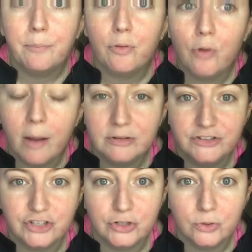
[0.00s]

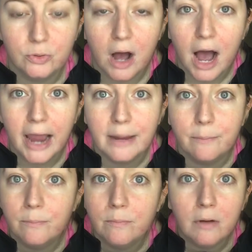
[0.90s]
promise you, I
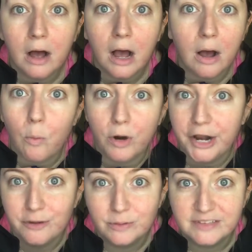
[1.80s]
am
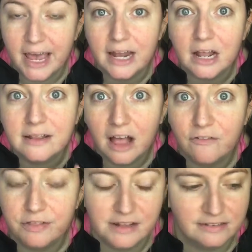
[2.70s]
100% in
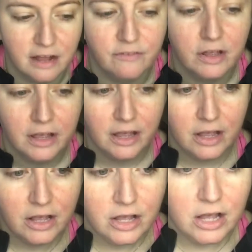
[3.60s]
love with this stuff.
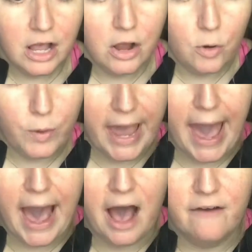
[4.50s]
We
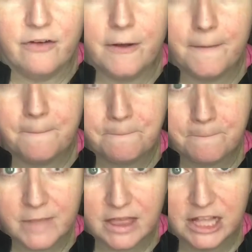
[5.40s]
have
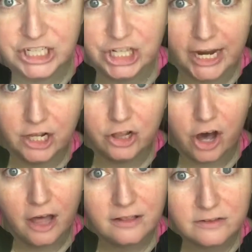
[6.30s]
the shine
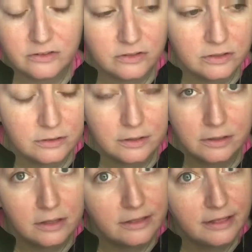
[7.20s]
cloths.
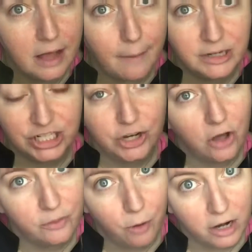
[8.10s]
I'm gonna show you
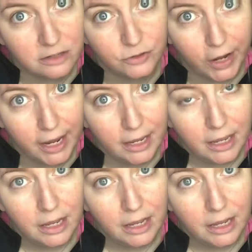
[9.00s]
all the products, okay?